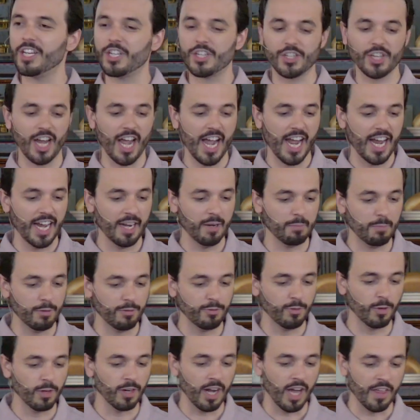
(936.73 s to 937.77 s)
shine
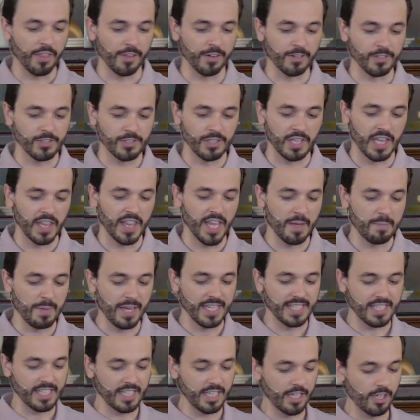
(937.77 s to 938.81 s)
before others so that they
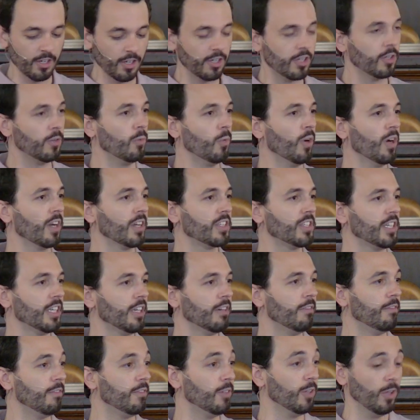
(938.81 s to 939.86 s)
may see your good works and
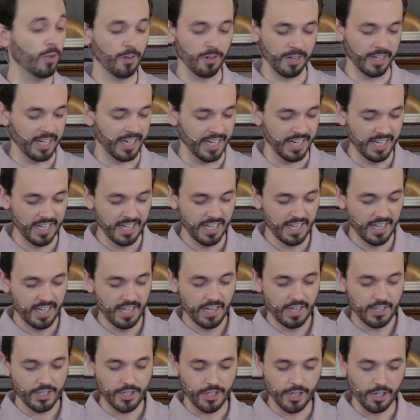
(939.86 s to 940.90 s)
give glory
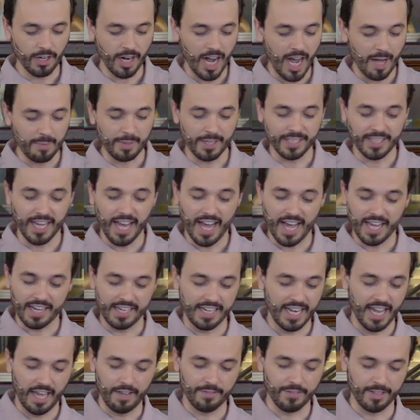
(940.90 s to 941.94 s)
to your Abba God
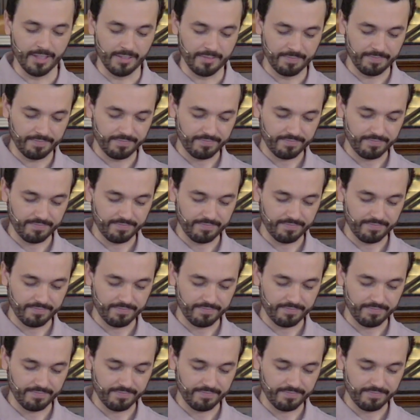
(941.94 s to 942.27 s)
in heaven.